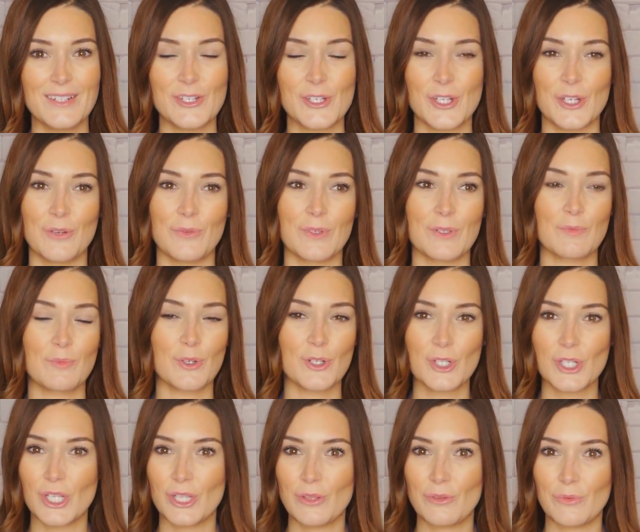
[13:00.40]
she was
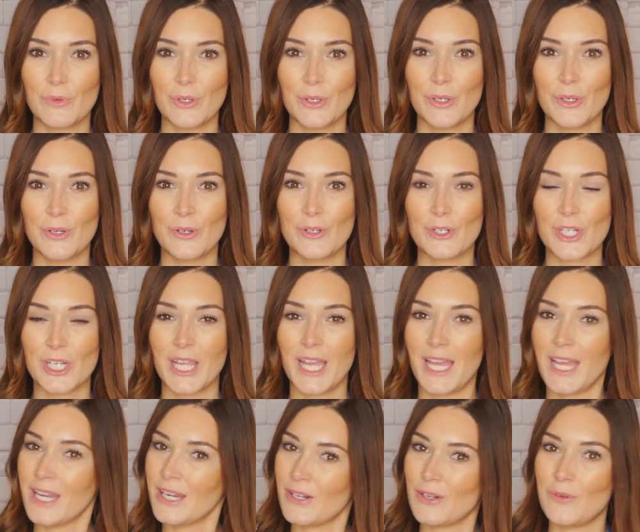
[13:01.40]
pushing through, she
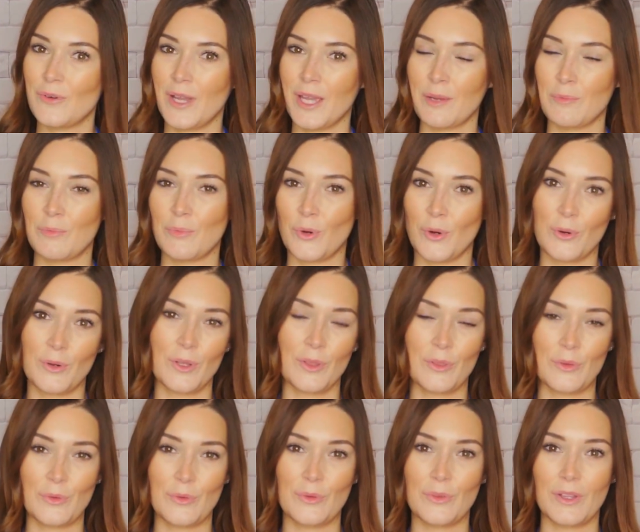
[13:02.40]
hadn't quite broken
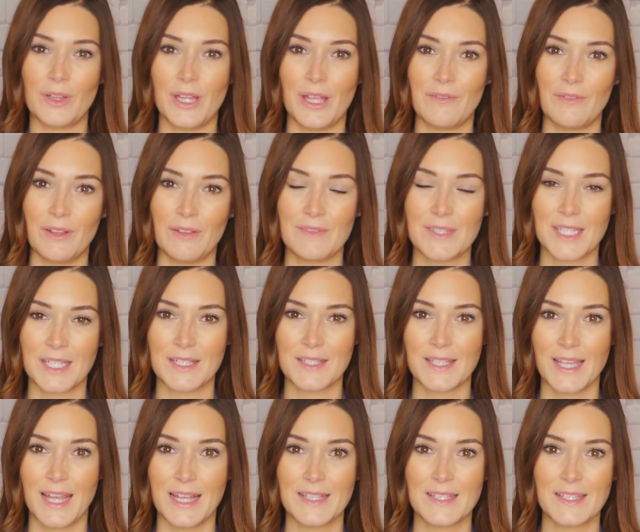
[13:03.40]
through the level of
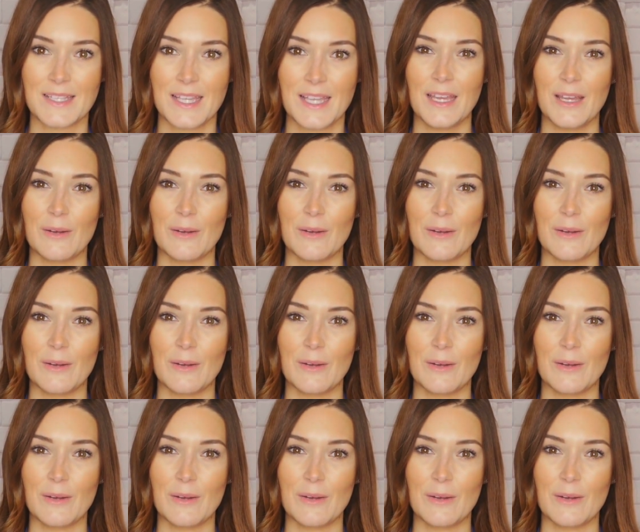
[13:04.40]
success.